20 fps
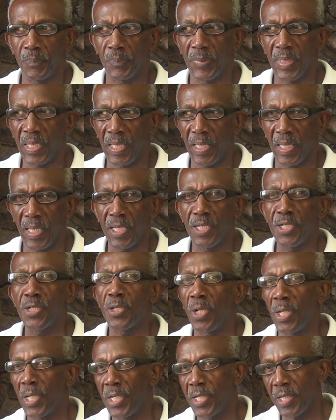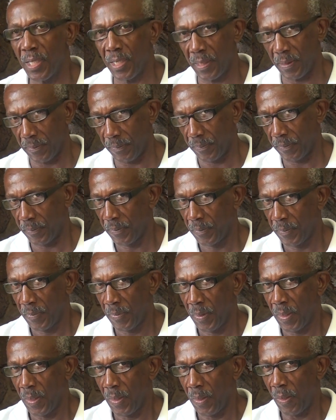the installation
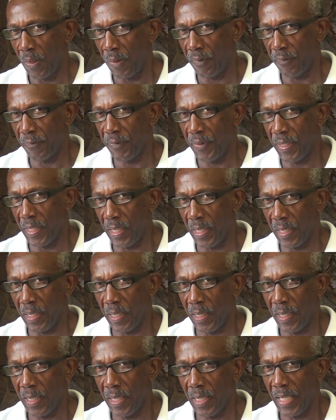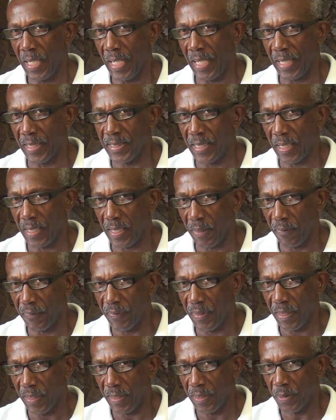of the of
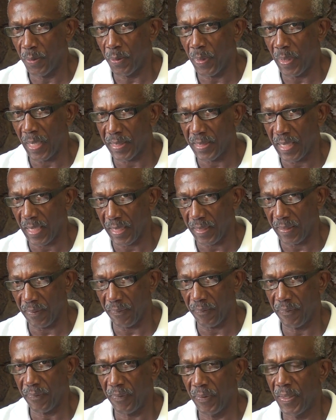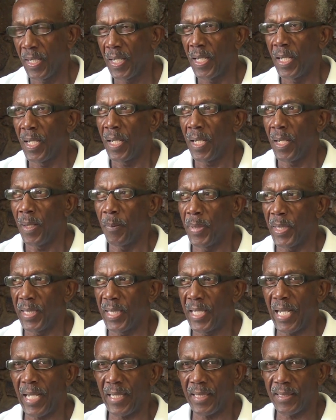the new executive,
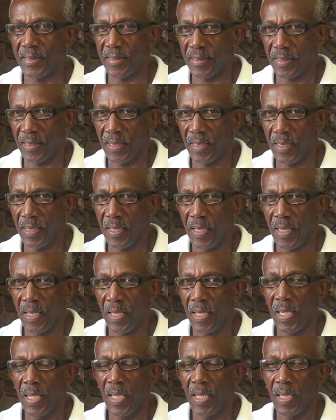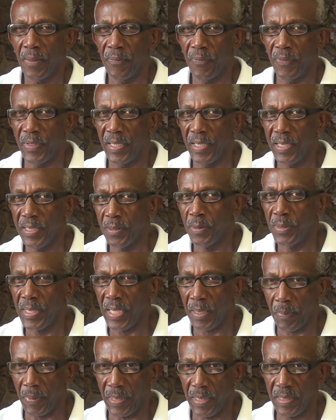but that for this to
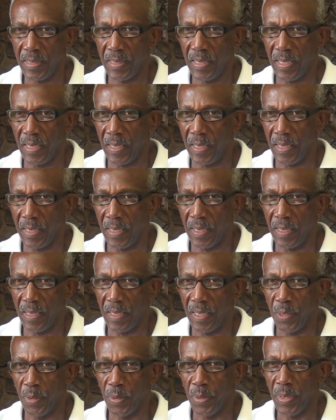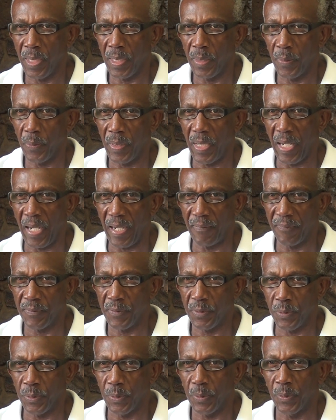take place, the, the, the union would
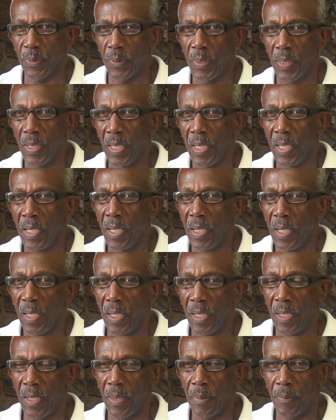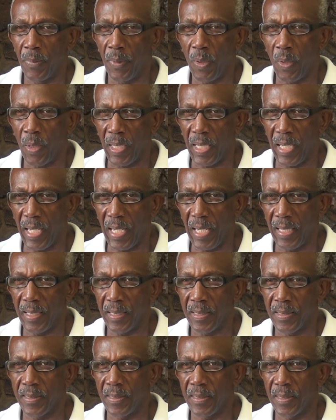have to um,
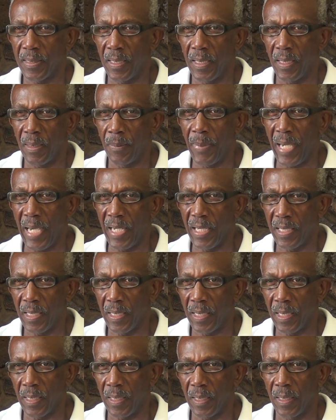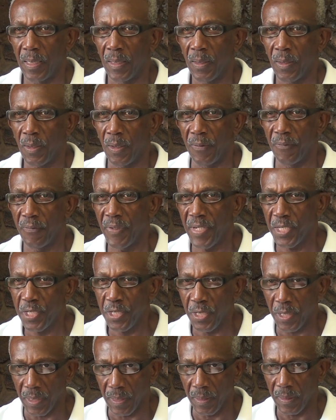organize a biennial
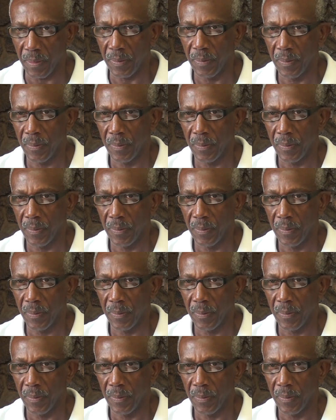convention,